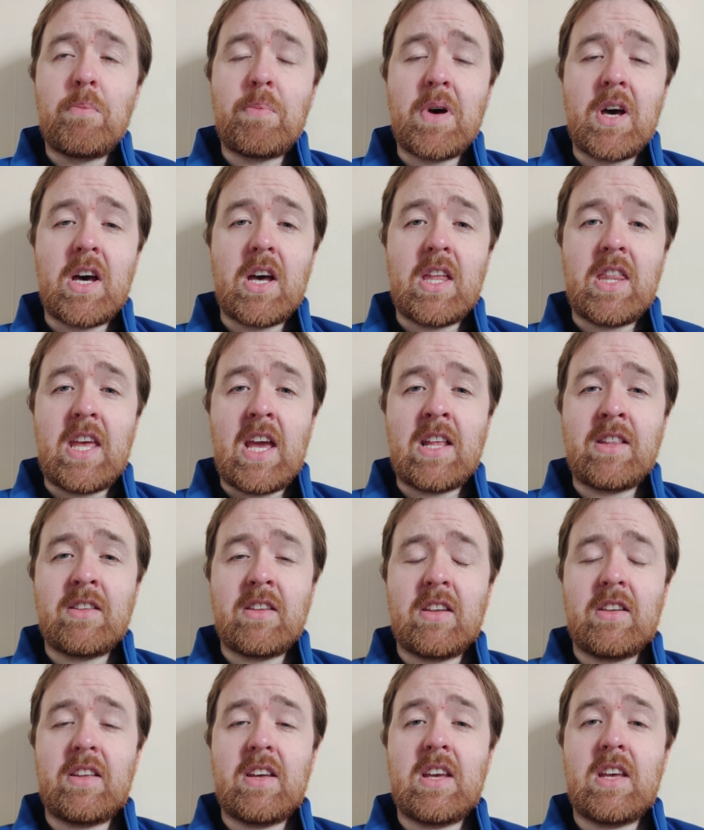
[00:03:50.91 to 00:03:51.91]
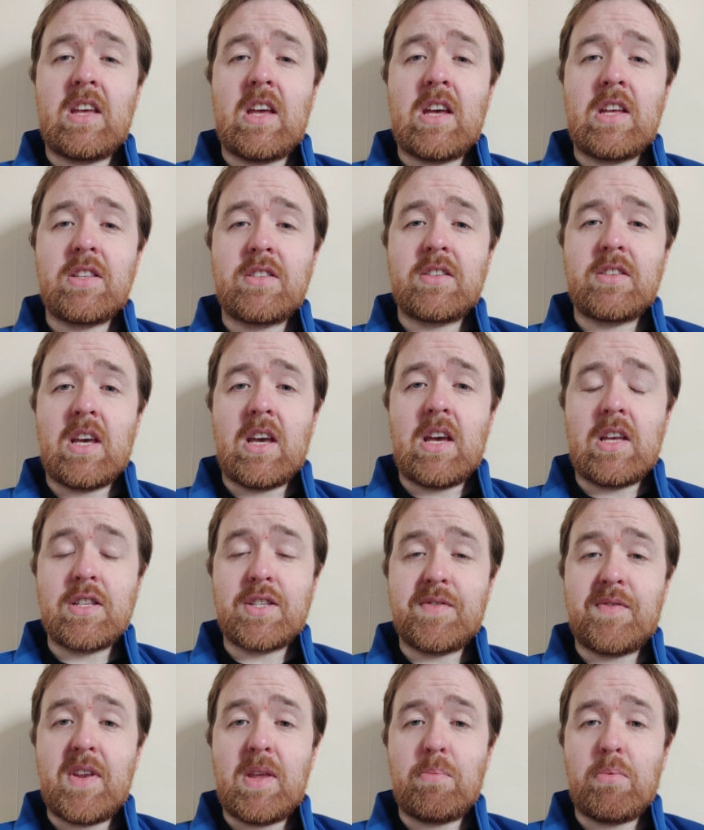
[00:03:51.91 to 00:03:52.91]
But at the end of the day, it's uh,
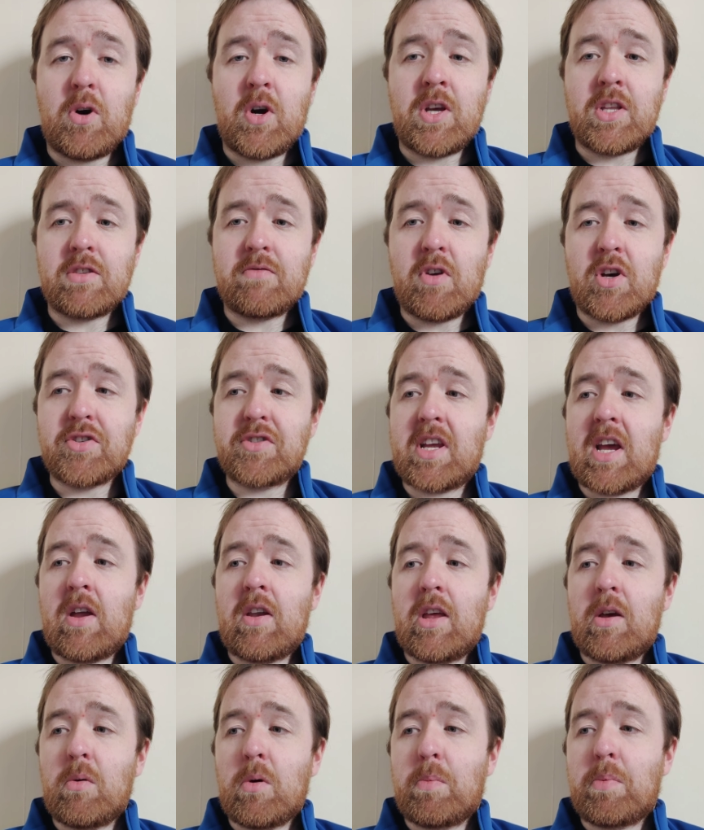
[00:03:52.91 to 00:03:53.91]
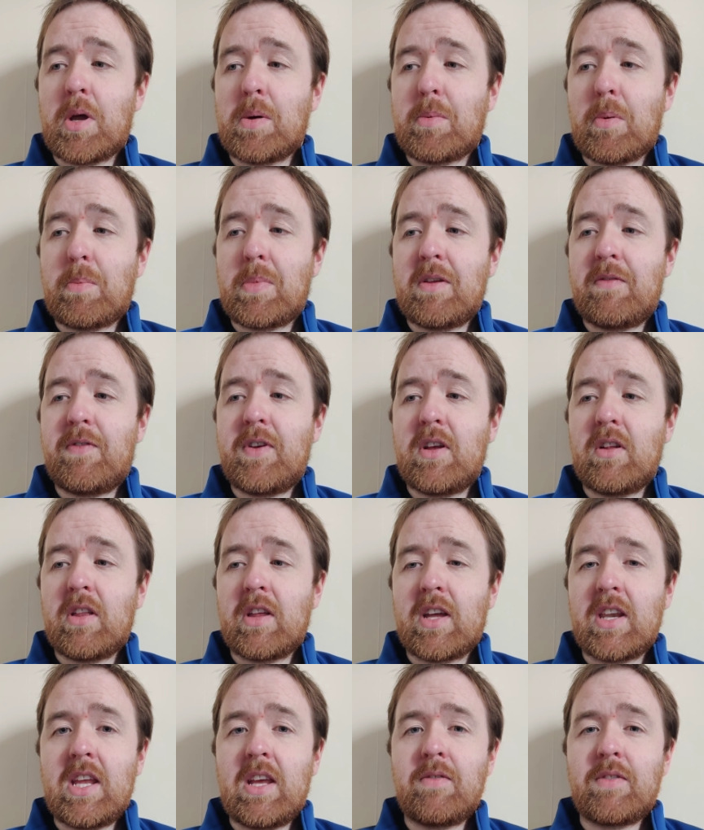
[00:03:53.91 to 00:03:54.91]
it's three points. Ross County will probably
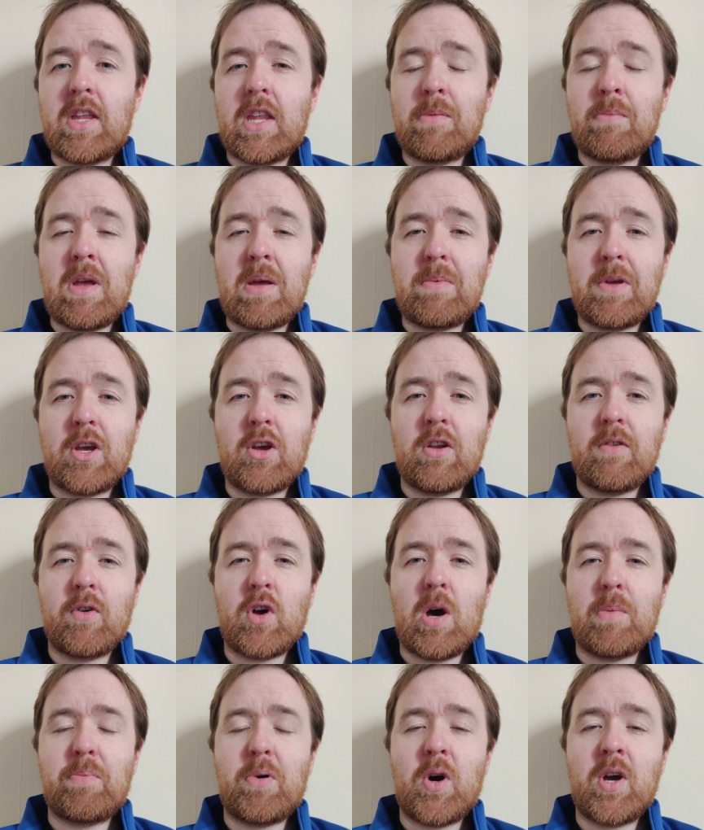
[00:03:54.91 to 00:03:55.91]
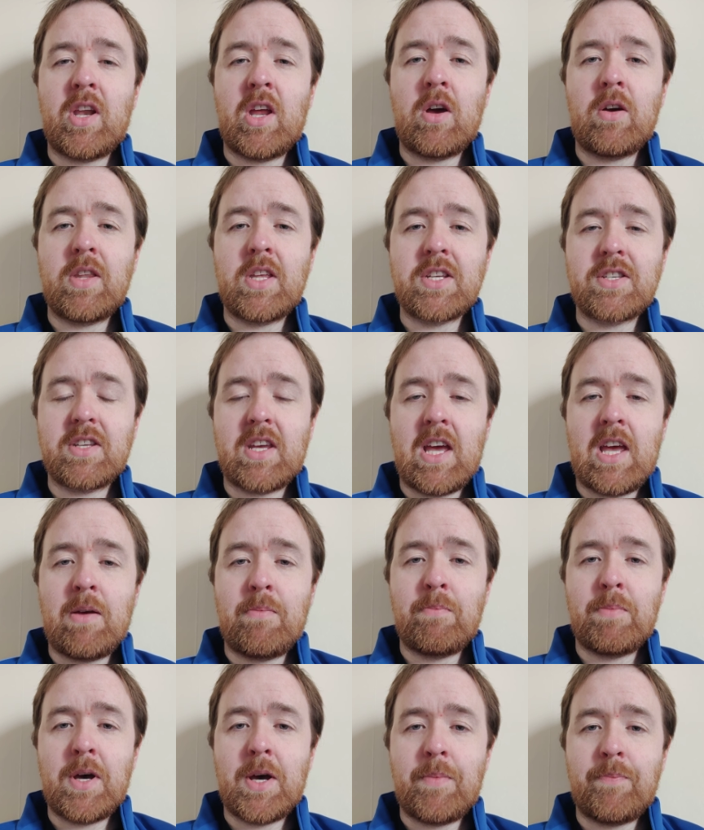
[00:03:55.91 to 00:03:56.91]
feel aggrieved that they maybe could have got a point out of this
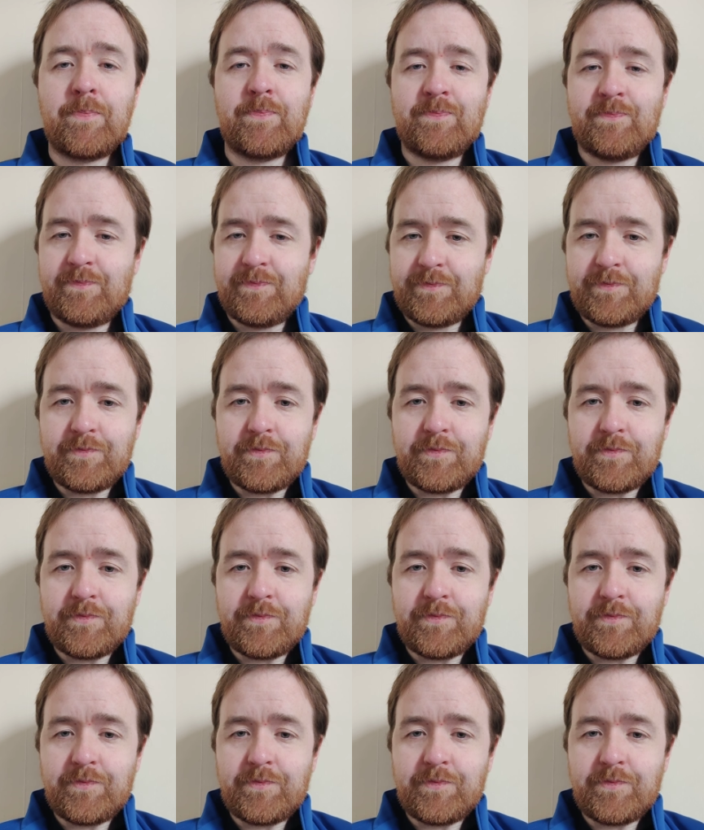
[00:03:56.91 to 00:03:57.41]
game, but